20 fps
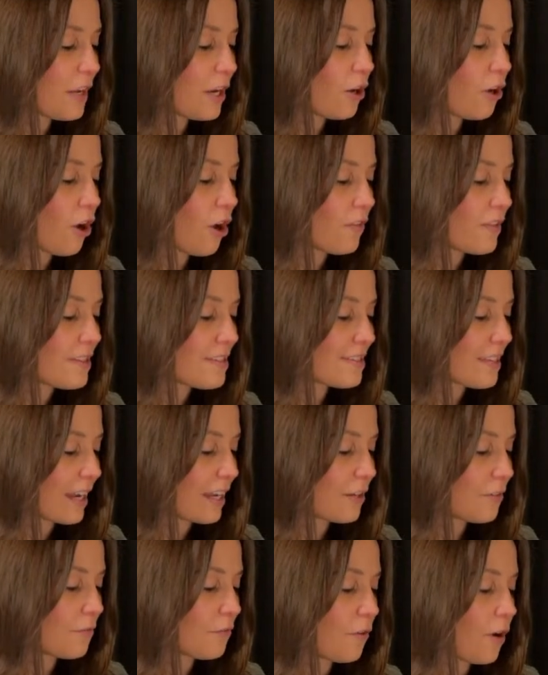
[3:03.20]
finger on the
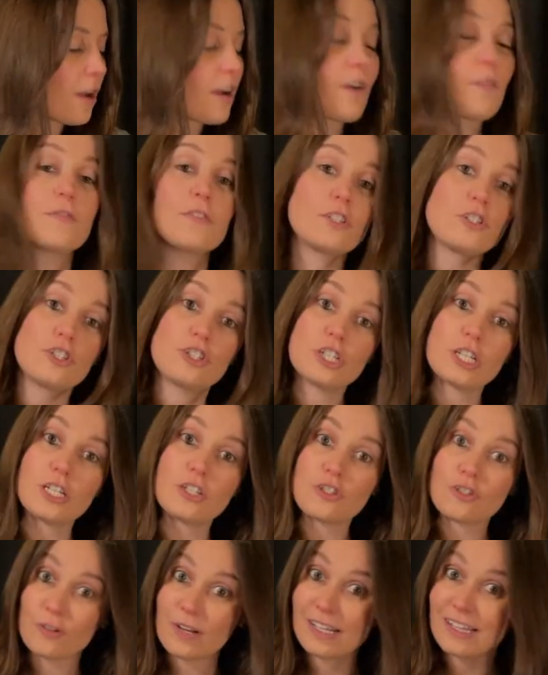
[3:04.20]
second fret of the
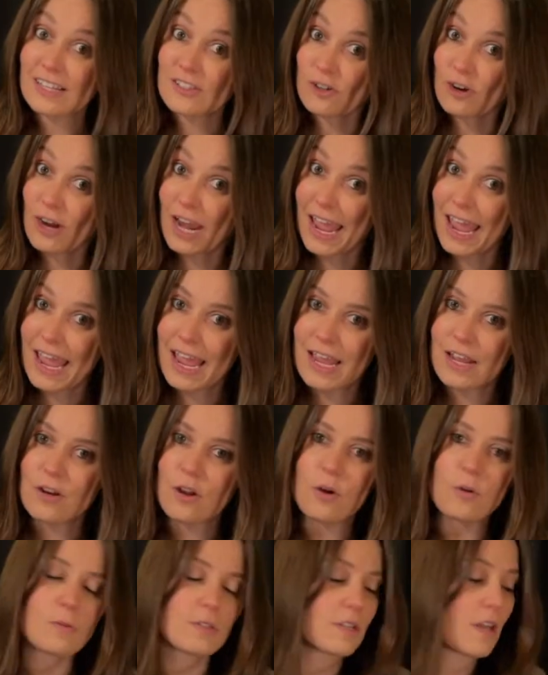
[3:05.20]
G string, that's our A
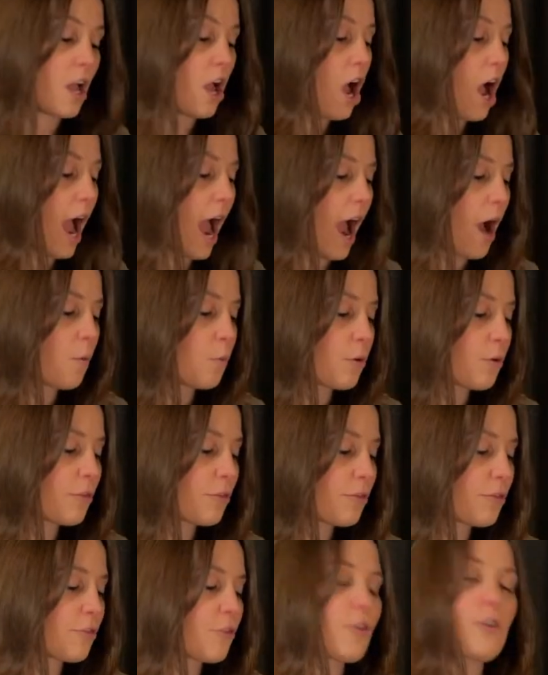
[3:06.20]
note. Our
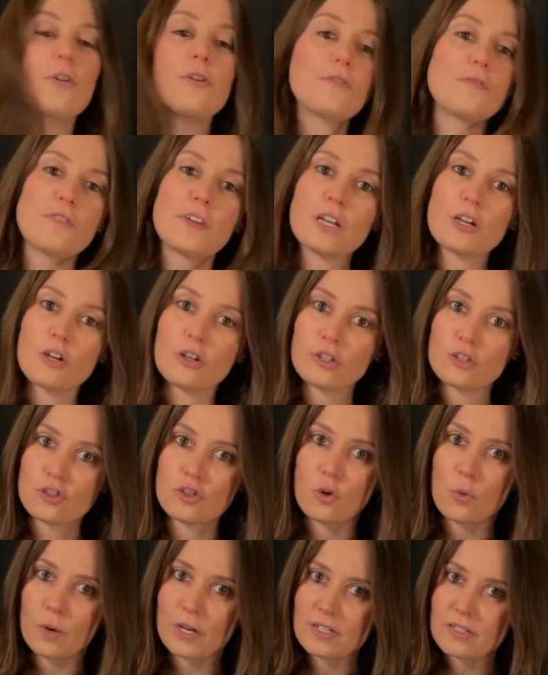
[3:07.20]
third finger
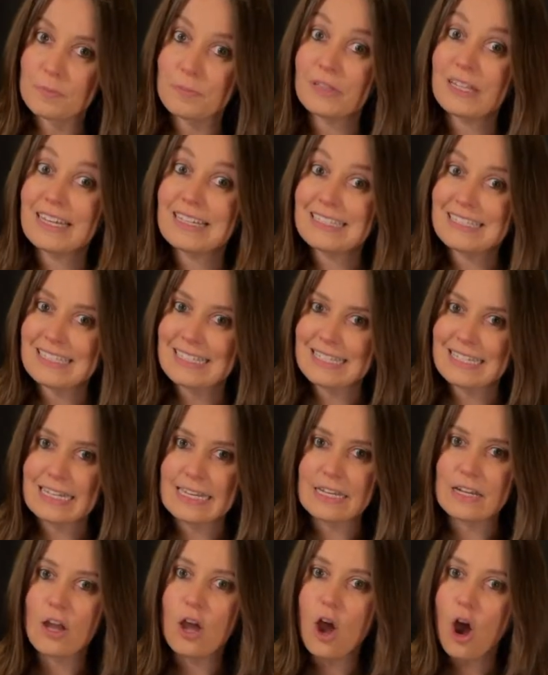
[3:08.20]
is going to play
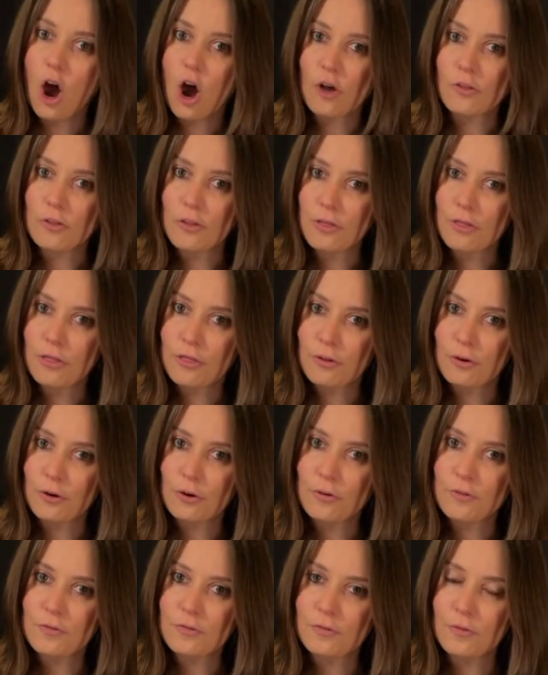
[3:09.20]
C on the
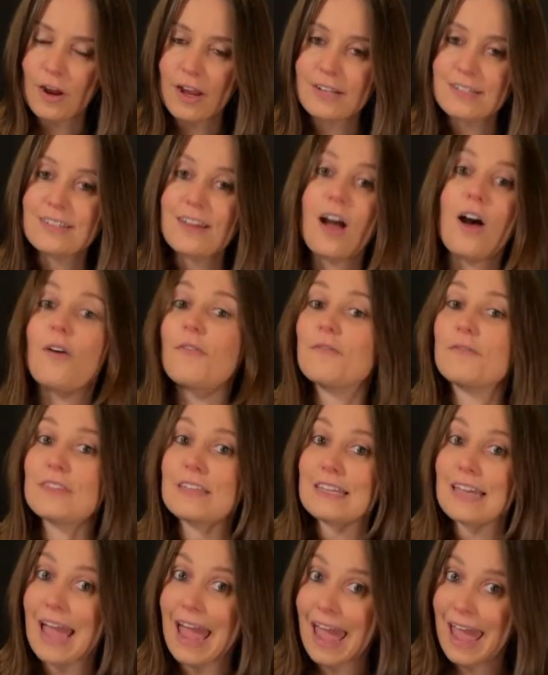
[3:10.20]
3rd fret of
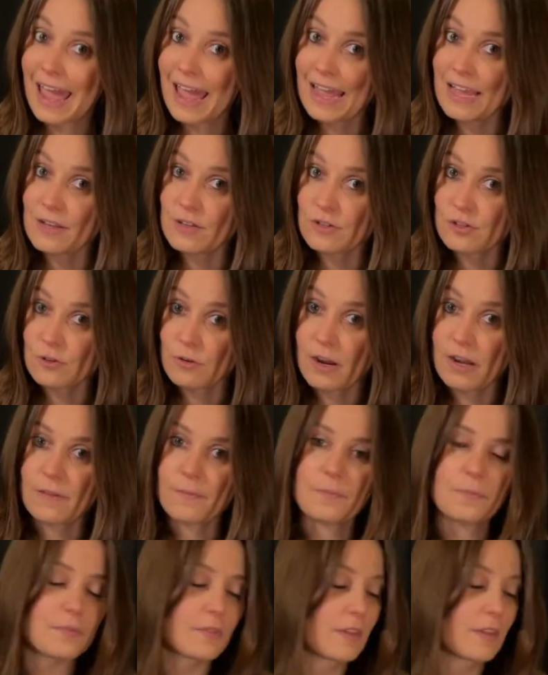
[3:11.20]
the A string.